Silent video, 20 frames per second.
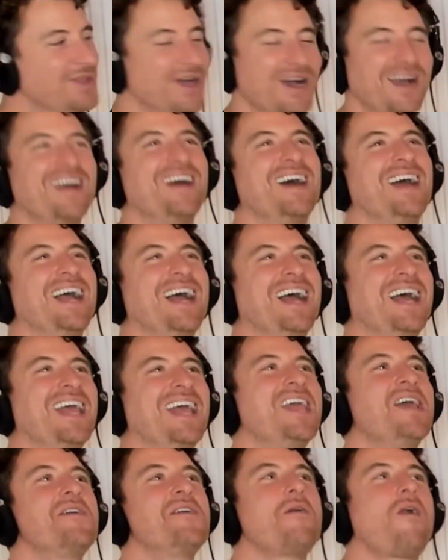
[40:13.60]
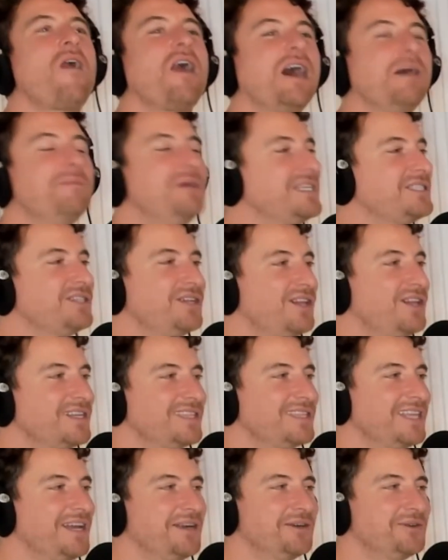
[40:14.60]
No. I bet it's not
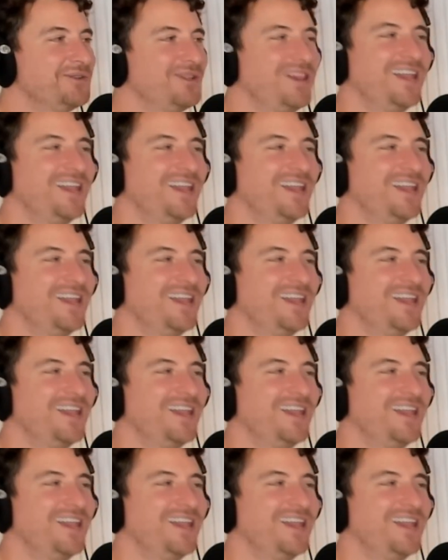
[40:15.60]
like that at all.